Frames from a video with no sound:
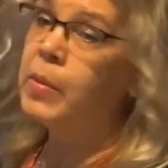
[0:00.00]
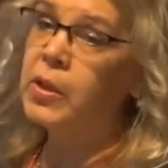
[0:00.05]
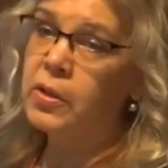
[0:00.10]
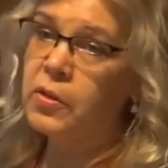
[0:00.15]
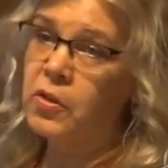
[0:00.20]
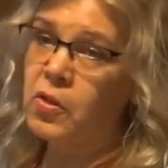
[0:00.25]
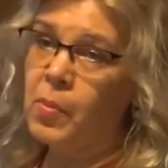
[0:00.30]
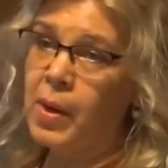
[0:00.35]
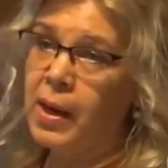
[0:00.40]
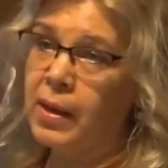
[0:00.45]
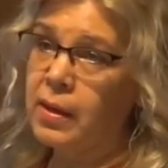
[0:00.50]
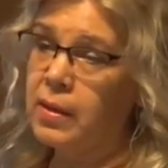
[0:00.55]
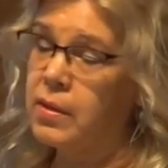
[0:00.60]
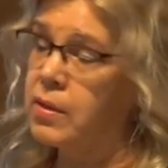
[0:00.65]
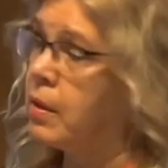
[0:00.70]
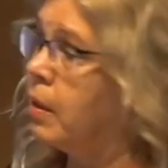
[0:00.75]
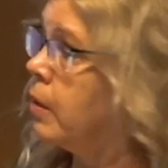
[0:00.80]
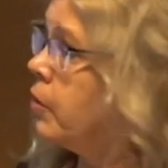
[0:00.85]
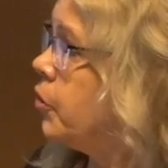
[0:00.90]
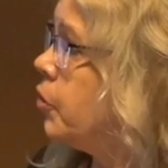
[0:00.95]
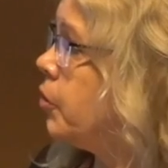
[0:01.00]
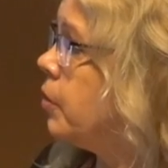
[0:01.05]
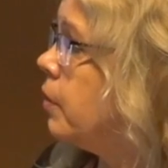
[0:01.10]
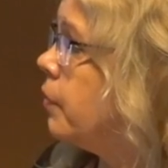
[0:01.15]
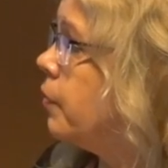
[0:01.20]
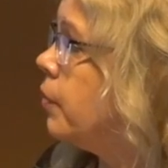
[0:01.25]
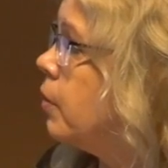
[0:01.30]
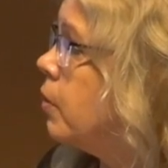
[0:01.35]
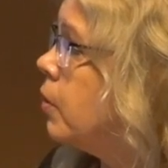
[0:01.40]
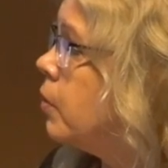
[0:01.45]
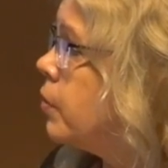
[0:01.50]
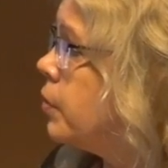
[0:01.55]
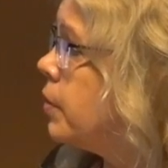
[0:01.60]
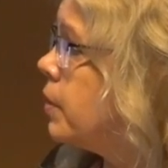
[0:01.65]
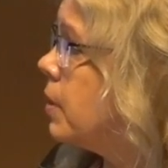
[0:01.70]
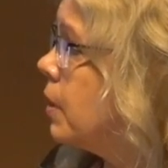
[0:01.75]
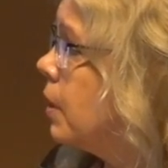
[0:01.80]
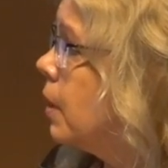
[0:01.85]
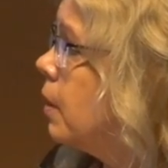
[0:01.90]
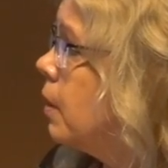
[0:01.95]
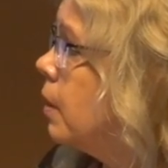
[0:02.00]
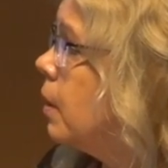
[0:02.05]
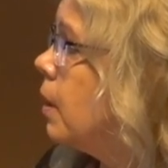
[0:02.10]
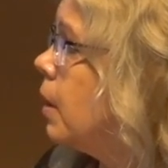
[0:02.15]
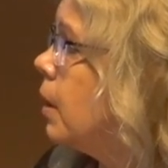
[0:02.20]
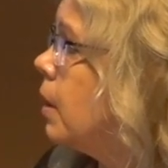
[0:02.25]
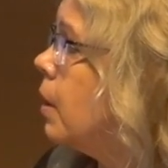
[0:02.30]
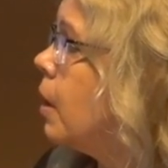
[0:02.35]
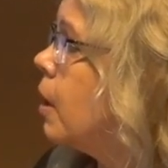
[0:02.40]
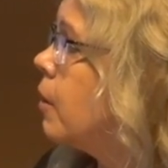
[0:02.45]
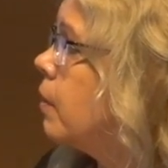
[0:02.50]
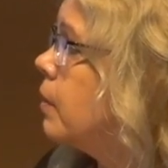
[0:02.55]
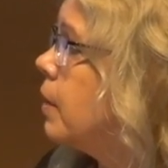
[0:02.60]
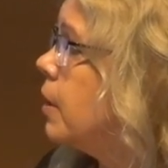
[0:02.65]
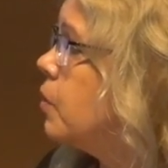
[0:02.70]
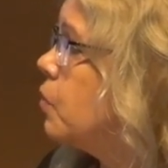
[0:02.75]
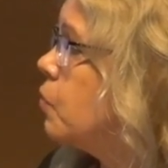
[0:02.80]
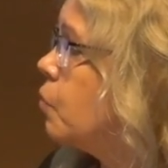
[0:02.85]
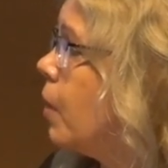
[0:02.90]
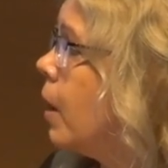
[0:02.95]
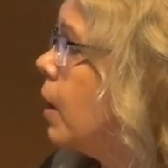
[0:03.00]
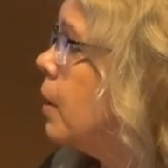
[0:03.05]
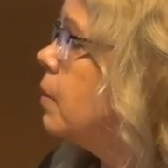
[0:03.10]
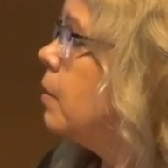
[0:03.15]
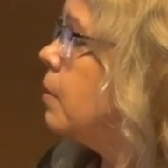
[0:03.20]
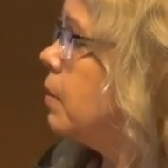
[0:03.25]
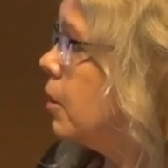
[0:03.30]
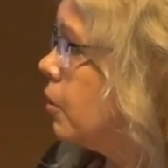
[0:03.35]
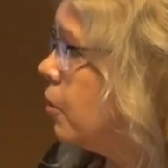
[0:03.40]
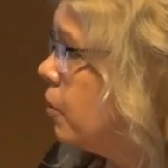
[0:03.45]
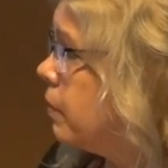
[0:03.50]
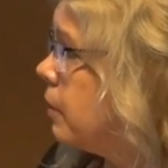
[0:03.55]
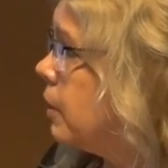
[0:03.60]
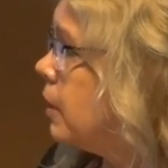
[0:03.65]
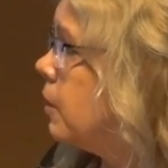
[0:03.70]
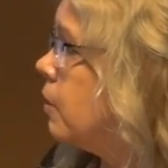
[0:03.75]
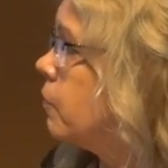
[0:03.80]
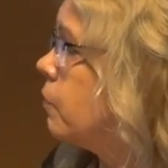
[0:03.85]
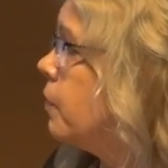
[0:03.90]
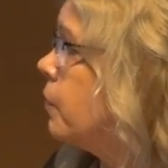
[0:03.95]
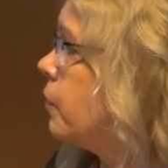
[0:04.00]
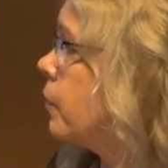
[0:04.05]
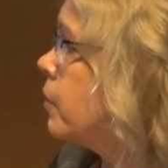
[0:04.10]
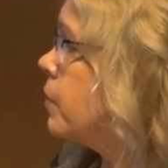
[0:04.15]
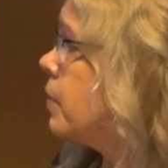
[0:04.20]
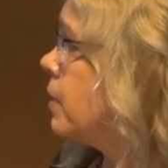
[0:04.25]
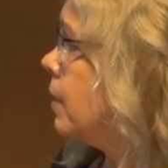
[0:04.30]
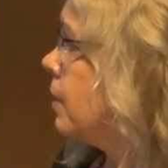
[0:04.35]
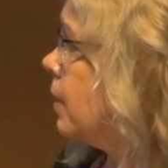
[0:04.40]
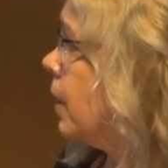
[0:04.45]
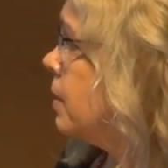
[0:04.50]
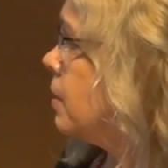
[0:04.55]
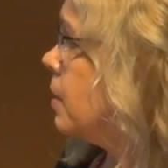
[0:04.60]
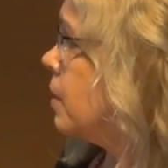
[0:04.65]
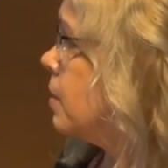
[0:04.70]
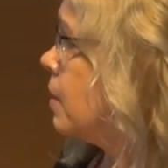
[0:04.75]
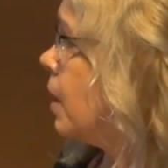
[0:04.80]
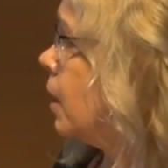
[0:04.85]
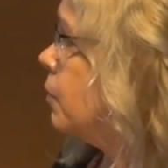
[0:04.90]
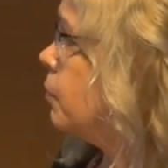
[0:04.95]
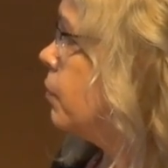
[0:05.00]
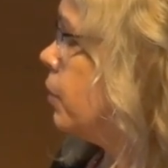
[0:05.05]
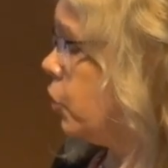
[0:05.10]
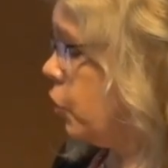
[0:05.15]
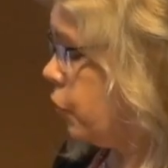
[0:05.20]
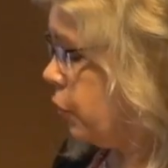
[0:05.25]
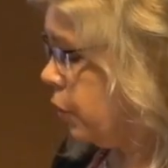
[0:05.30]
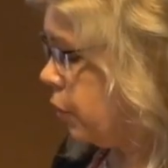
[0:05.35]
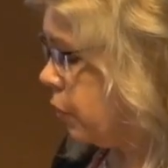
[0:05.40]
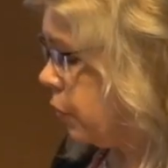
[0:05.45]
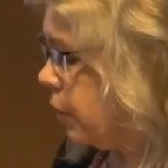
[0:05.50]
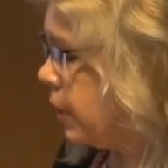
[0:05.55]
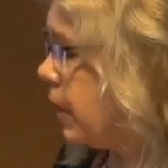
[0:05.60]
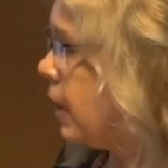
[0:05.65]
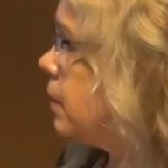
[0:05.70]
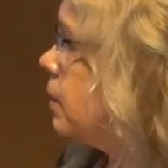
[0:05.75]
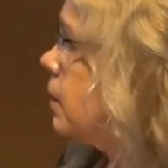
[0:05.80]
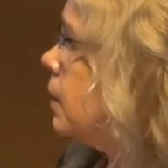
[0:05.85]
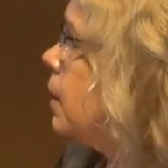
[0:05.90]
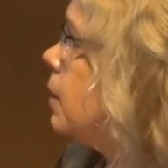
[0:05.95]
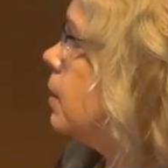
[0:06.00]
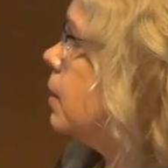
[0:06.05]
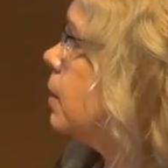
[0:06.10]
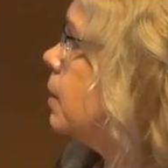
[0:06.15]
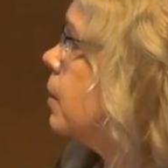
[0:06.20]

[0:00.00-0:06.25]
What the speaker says: the somatic cell. So if you lose RLS1, no, you get the reverse, and that's exactly what you get in